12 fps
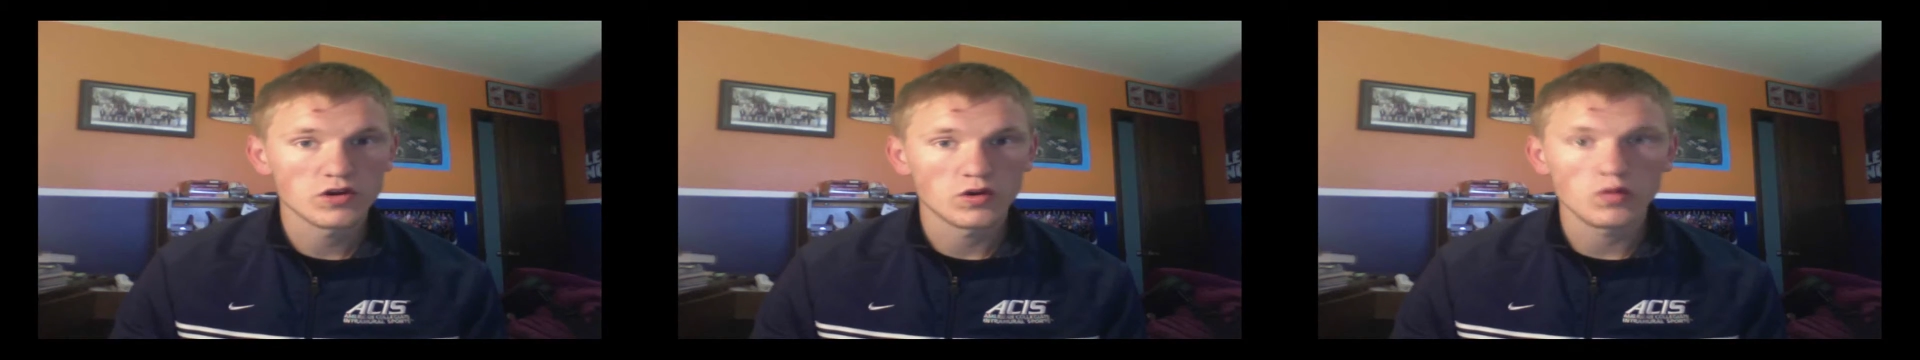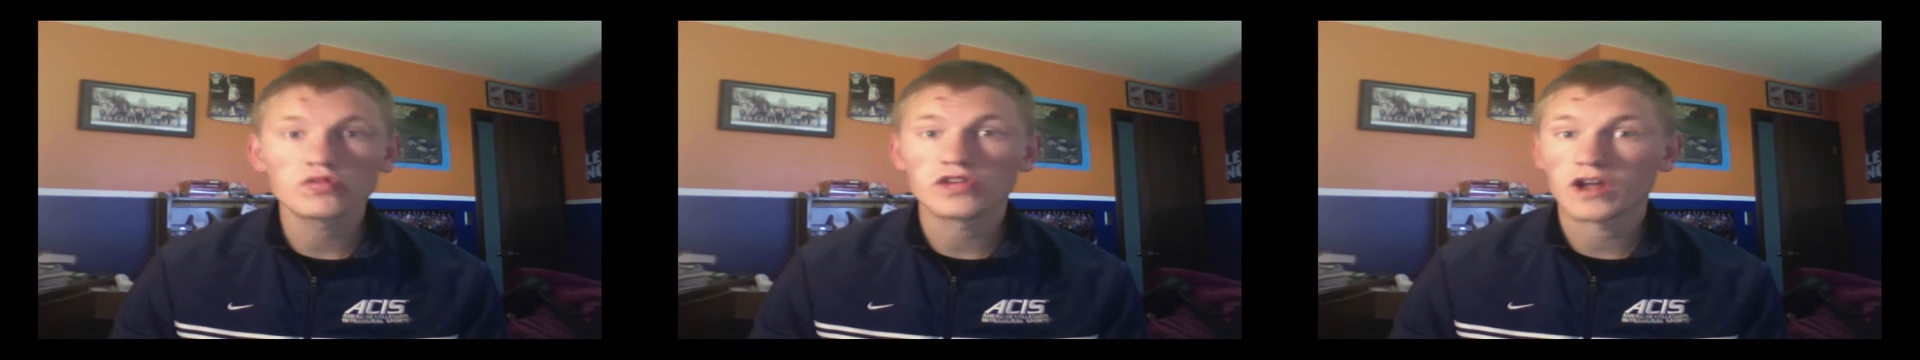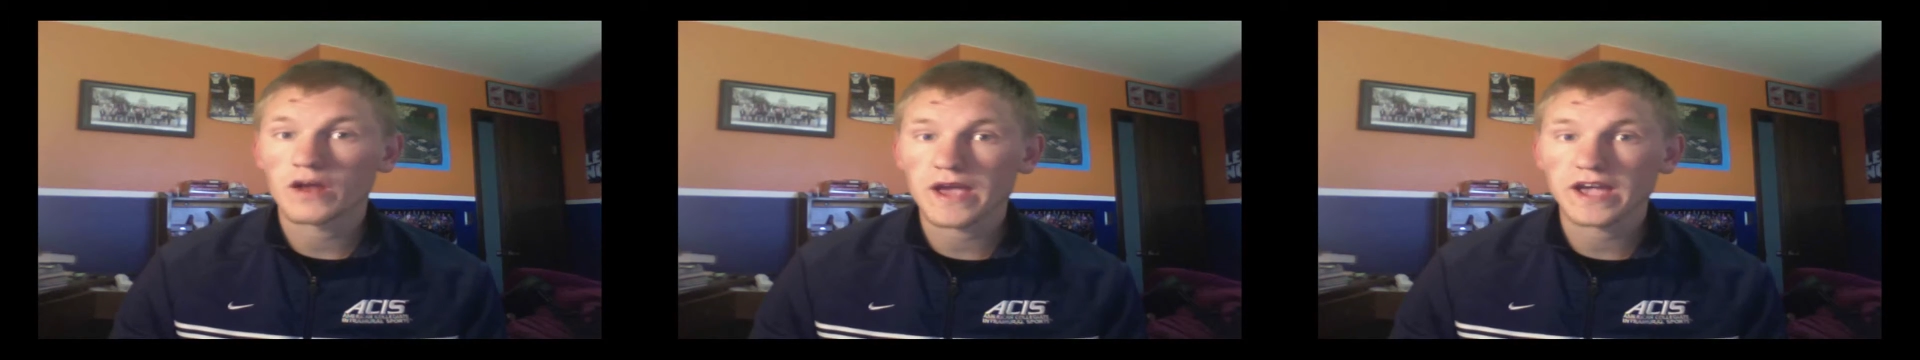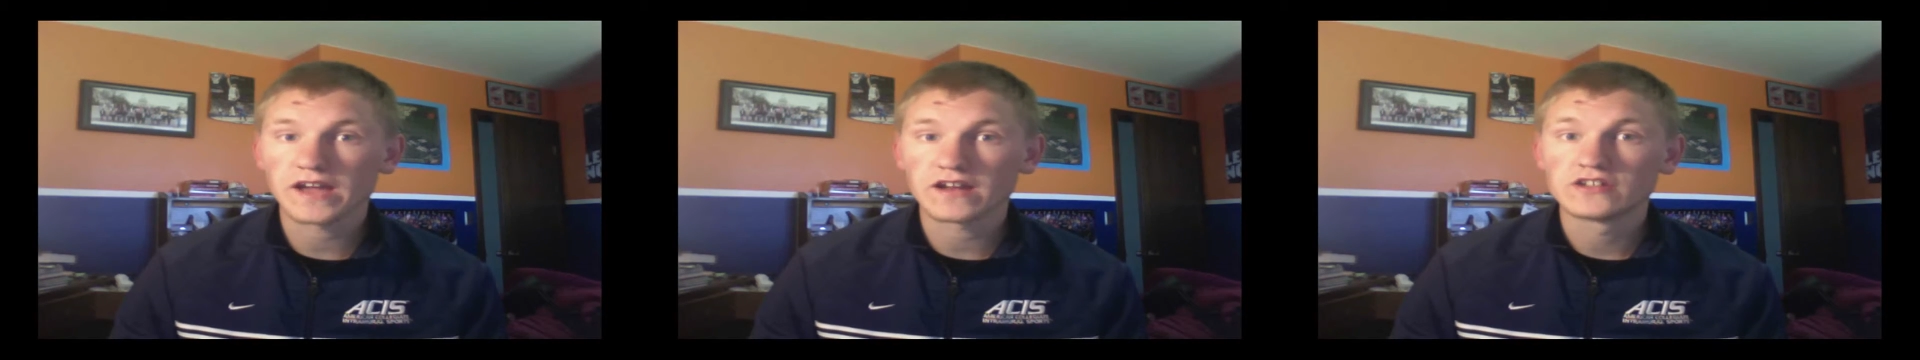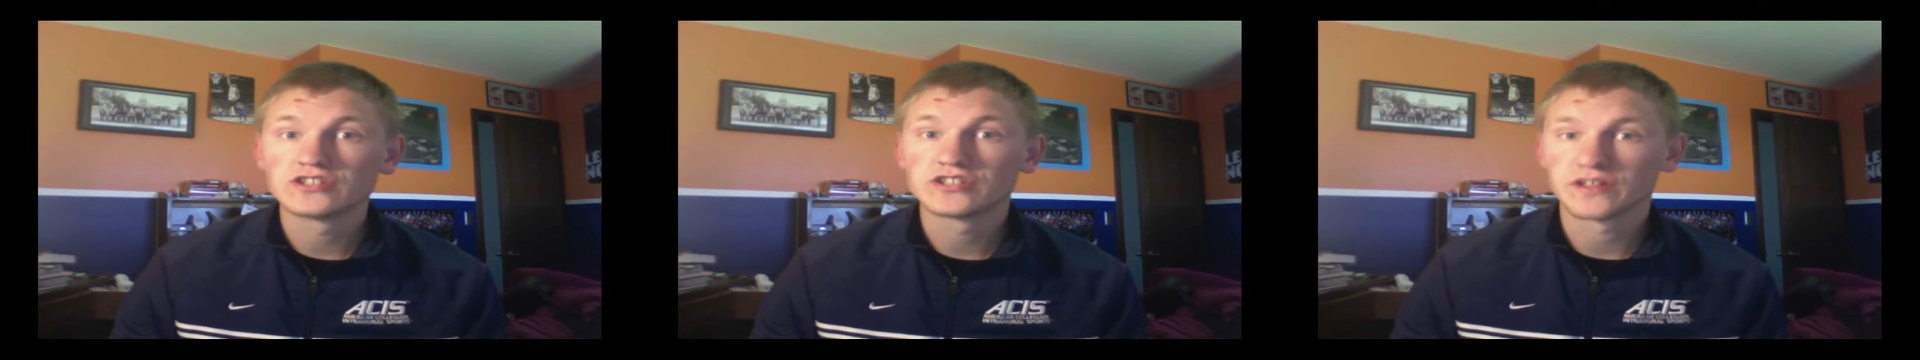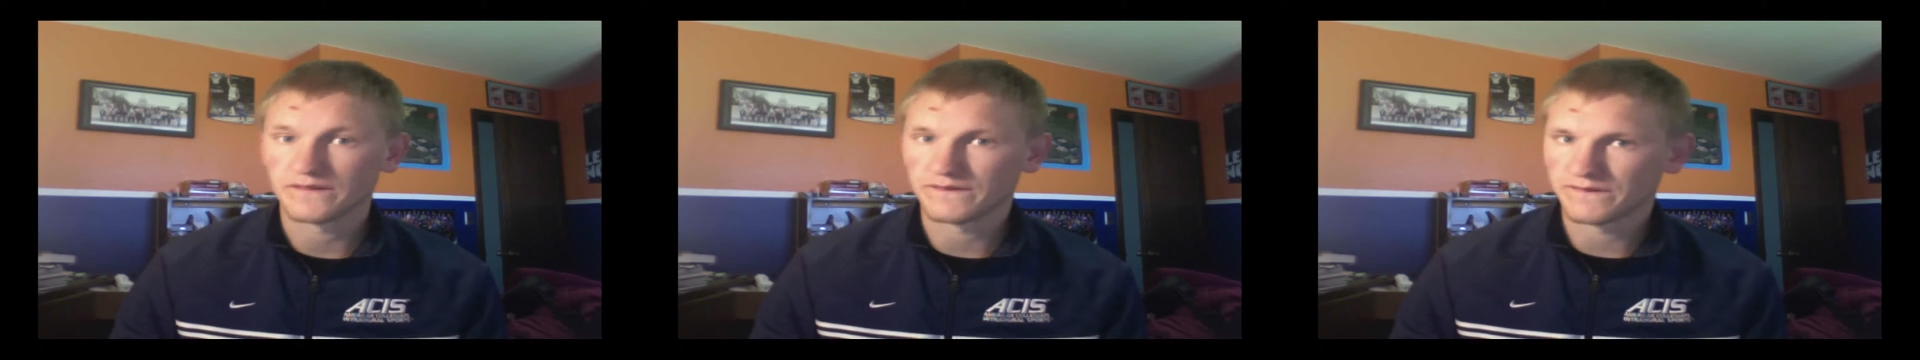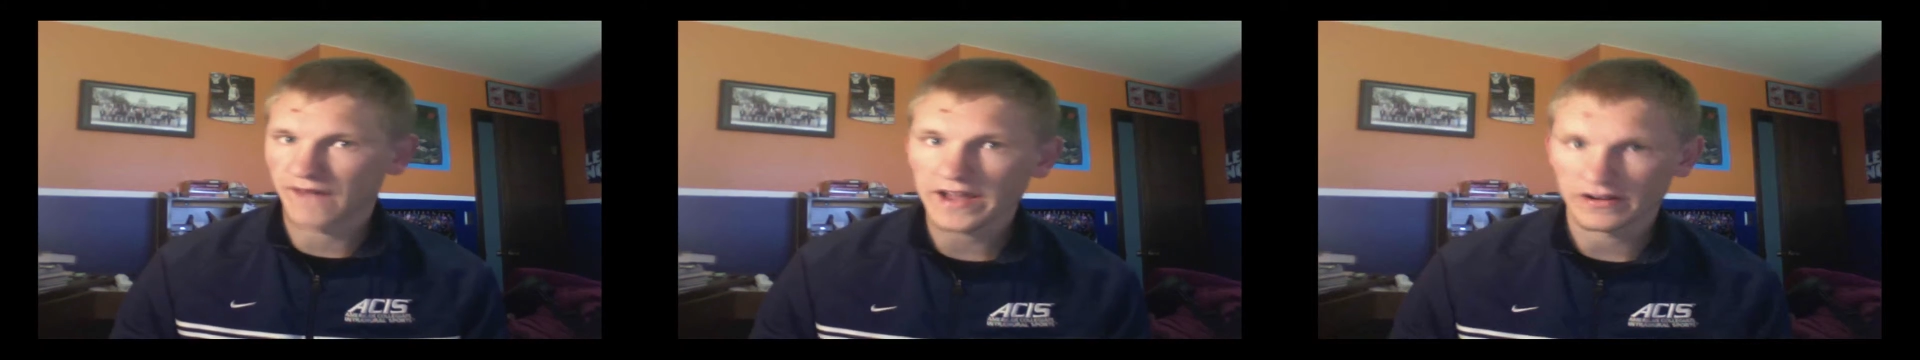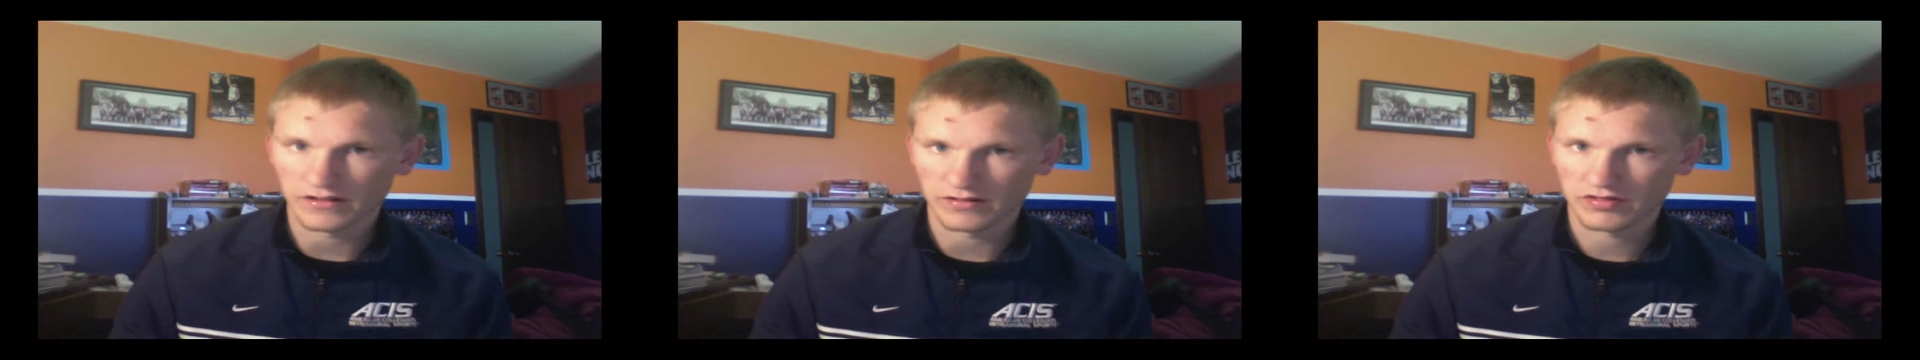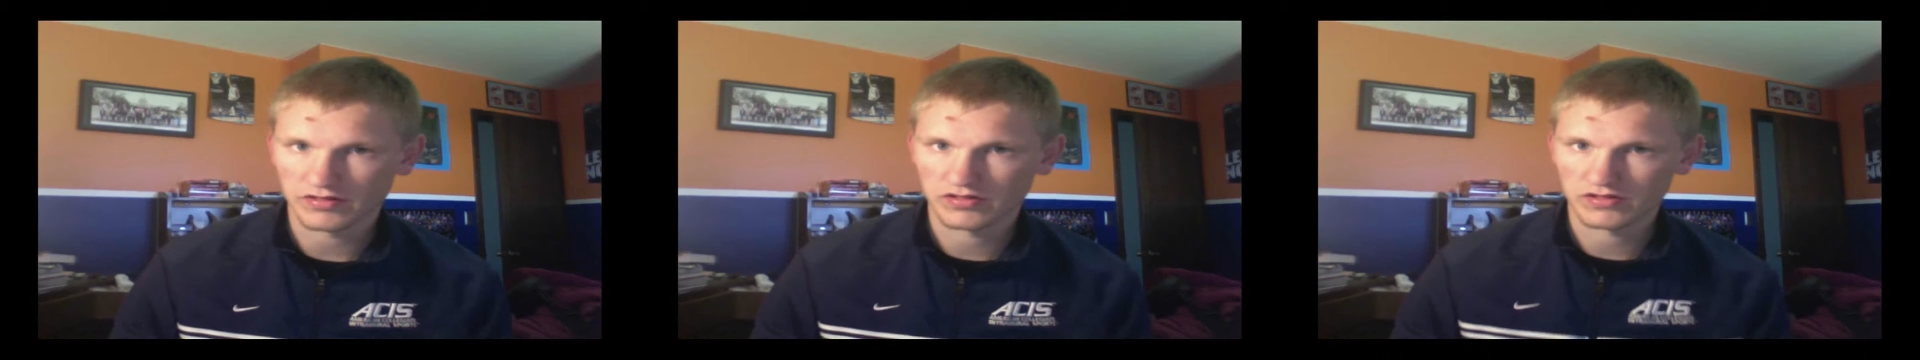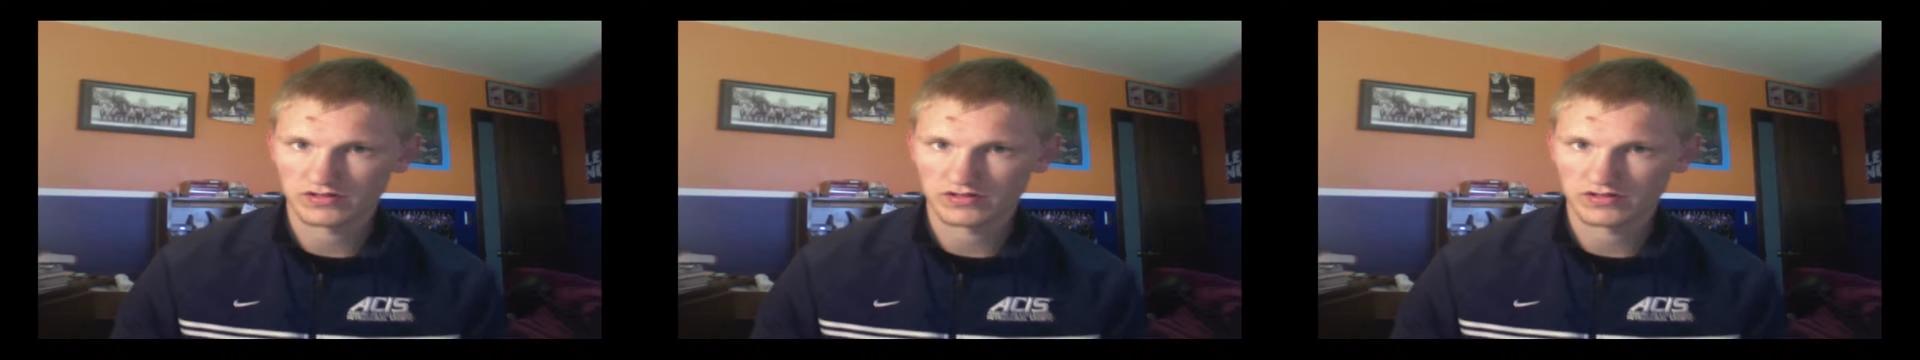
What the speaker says: Who's going to make it to the finals?